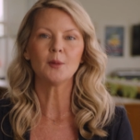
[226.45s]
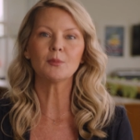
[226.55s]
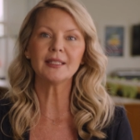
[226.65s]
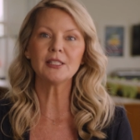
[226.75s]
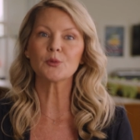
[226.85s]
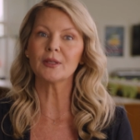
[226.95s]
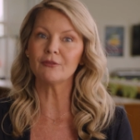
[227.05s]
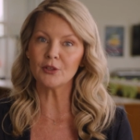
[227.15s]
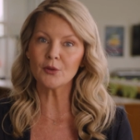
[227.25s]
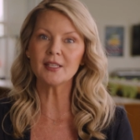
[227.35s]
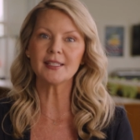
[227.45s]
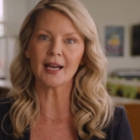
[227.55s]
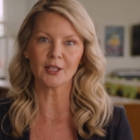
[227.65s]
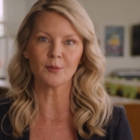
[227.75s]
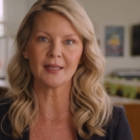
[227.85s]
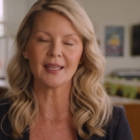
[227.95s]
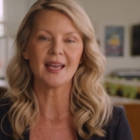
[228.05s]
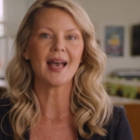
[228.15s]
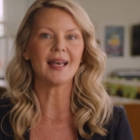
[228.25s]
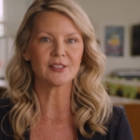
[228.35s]
please review the document
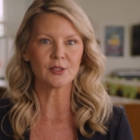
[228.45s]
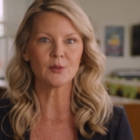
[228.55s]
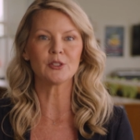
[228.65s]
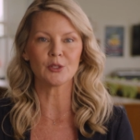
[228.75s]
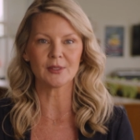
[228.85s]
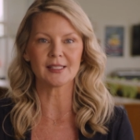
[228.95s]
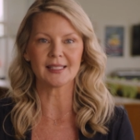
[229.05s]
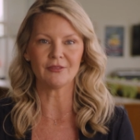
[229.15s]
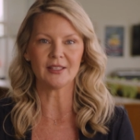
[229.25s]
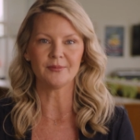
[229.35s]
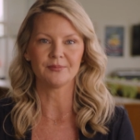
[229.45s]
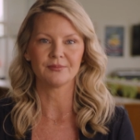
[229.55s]
as soon as you receive it.